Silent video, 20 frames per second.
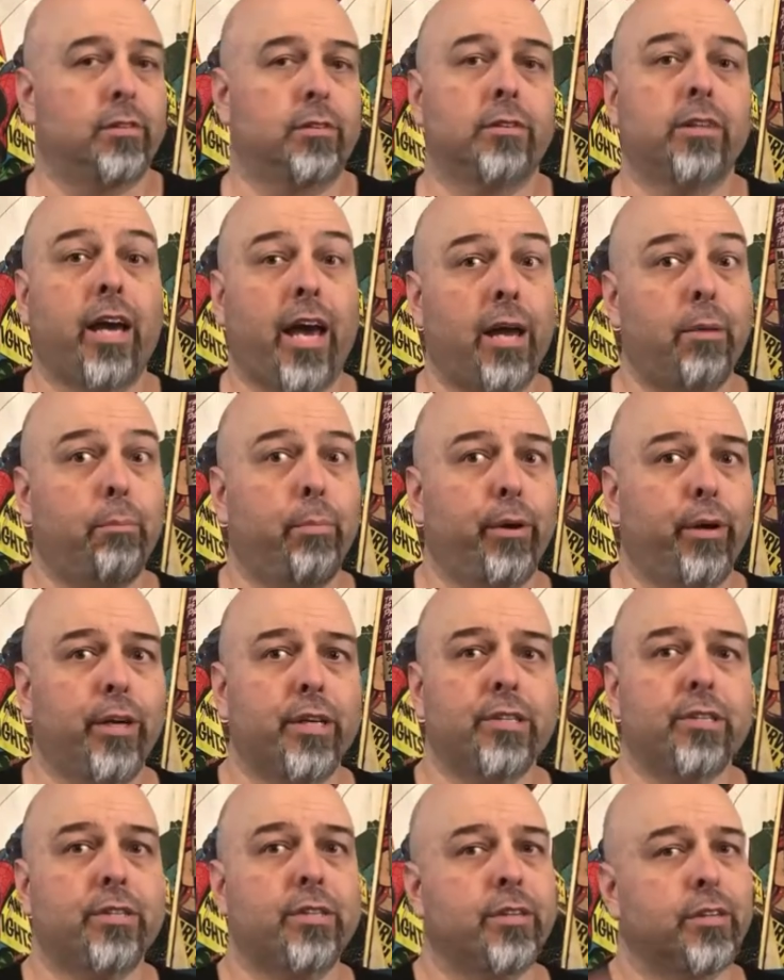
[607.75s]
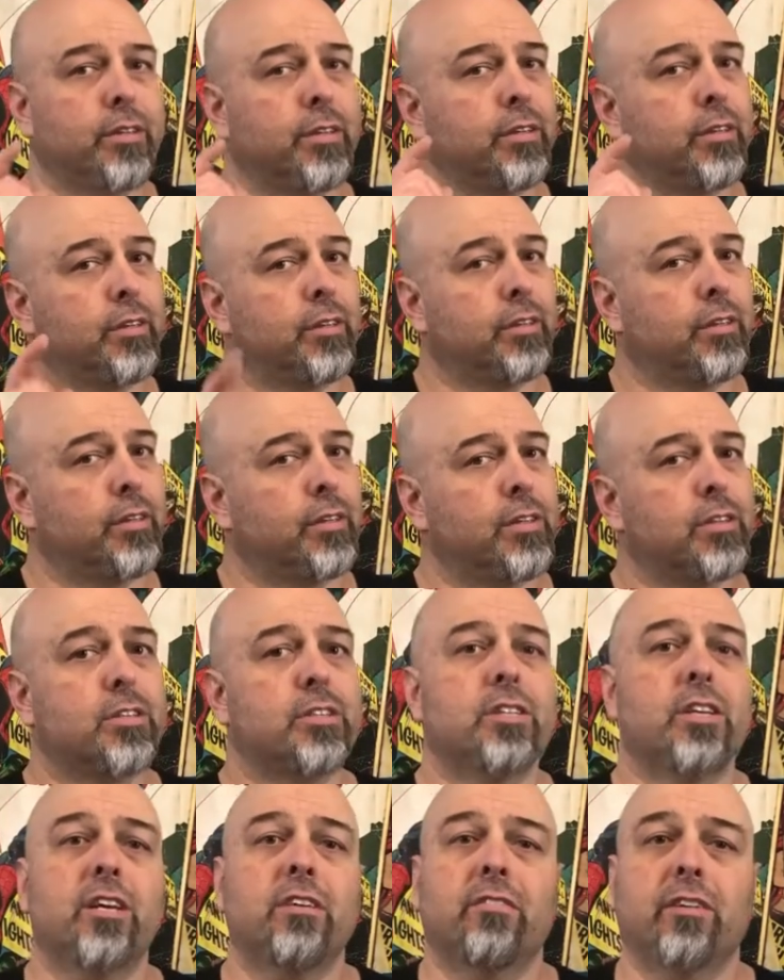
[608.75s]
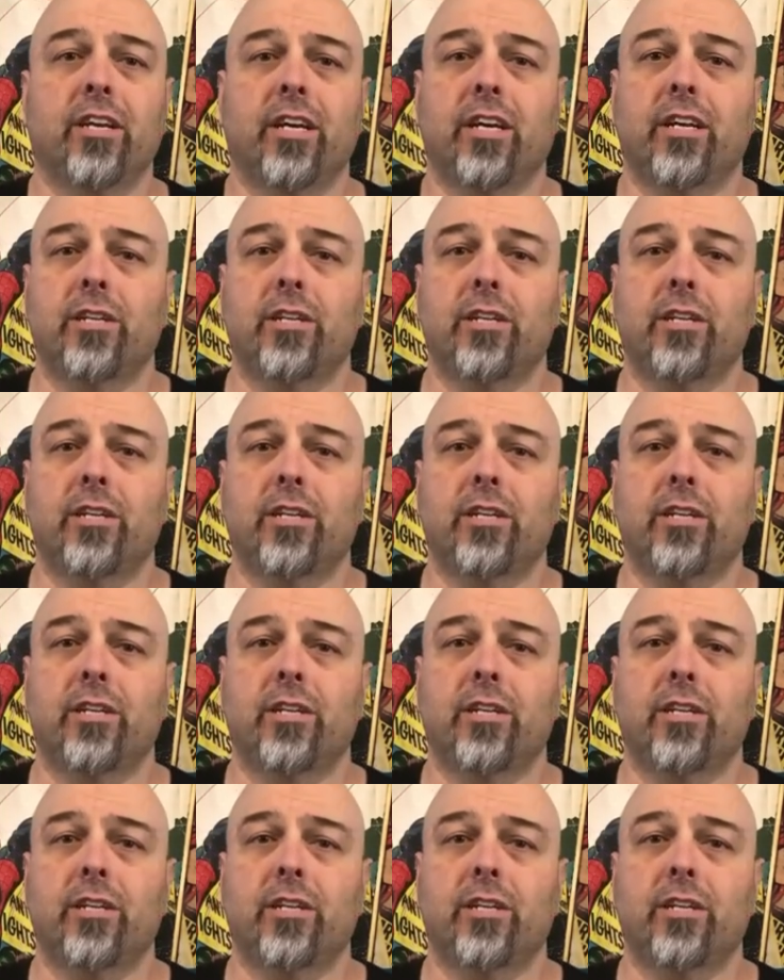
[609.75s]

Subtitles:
at best, 7 out of